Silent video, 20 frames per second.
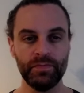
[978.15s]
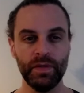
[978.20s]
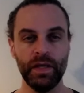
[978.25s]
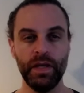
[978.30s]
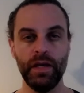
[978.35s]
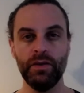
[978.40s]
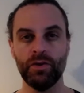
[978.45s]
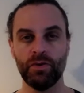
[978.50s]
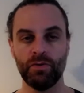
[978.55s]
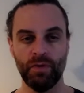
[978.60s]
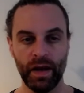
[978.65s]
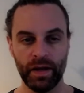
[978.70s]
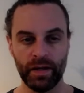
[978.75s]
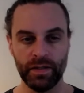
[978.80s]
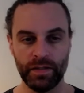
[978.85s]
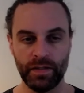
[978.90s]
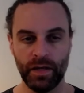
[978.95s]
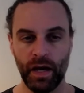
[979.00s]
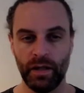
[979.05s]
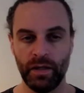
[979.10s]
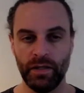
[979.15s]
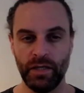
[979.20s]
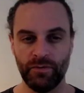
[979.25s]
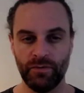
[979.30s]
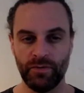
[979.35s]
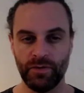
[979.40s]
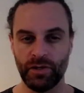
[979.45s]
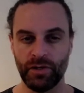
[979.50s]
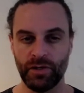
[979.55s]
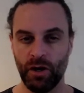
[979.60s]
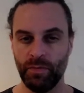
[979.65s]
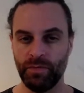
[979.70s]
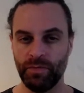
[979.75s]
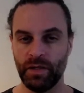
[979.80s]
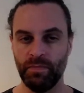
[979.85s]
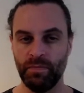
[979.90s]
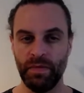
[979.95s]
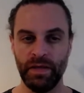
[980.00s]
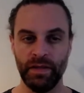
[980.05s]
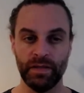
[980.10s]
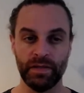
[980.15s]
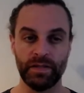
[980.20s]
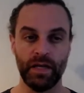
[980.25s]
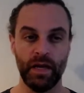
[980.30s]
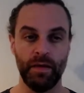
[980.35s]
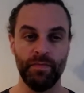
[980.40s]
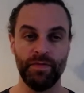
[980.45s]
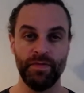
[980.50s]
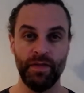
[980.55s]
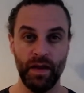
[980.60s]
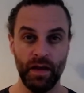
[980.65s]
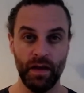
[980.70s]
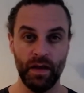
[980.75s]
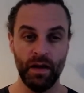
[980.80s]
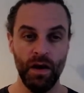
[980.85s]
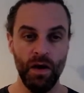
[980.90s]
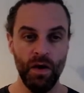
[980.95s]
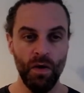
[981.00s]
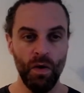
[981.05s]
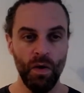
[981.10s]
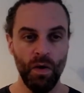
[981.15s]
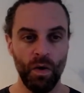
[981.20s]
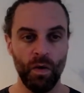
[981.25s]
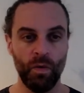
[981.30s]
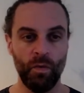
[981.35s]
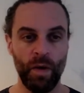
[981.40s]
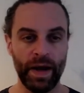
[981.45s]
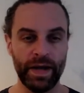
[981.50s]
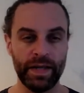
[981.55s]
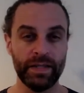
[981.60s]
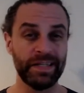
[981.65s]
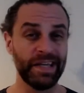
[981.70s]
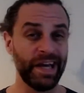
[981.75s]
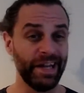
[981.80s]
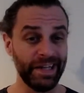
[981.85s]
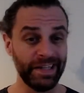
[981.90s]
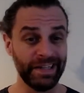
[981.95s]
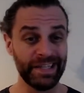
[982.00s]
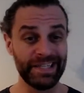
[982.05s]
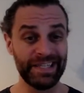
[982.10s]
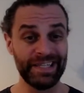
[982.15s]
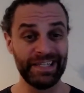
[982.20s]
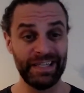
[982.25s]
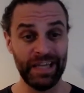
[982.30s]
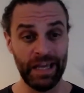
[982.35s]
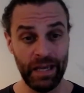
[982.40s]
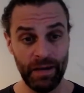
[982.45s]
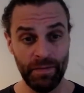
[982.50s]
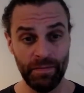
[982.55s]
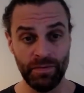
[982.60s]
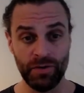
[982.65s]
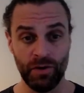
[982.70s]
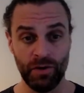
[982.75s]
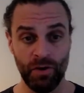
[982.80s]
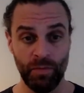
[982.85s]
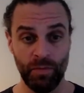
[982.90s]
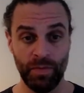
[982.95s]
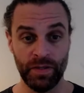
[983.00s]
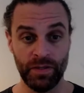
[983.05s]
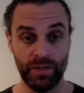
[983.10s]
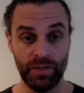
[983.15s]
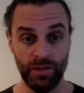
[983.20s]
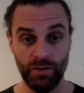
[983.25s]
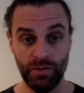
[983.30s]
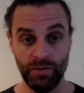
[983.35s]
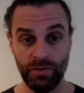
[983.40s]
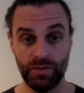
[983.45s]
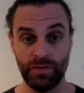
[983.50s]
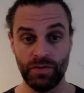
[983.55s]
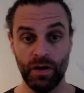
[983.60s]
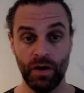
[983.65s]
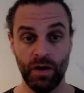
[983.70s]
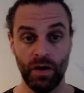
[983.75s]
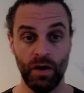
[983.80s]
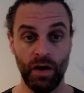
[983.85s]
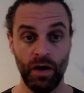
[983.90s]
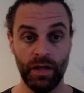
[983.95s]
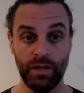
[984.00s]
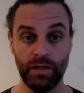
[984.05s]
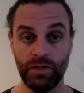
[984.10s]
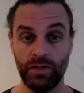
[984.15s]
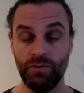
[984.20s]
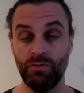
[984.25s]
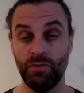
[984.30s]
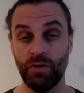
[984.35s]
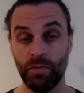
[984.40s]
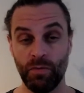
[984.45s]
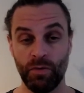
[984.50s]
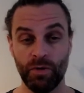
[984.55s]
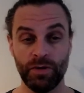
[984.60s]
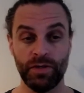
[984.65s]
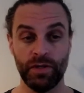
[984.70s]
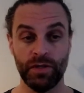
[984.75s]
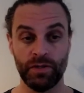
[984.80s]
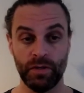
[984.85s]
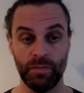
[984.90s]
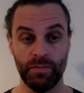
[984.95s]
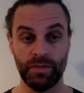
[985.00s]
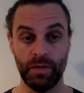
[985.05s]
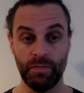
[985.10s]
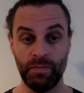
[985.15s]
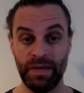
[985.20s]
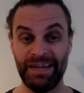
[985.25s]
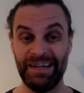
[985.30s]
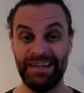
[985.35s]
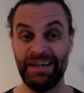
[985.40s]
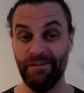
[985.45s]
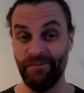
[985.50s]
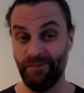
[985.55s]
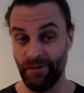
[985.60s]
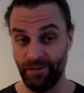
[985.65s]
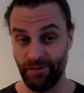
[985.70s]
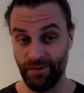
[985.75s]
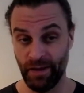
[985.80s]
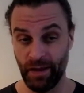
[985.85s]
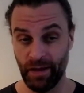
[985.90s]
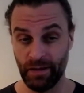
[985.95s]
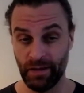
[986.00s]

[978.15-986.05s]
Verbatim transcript: either reconciling different terms that mean the same thing or reconciling the same term that's used in two or more systems that mean different things.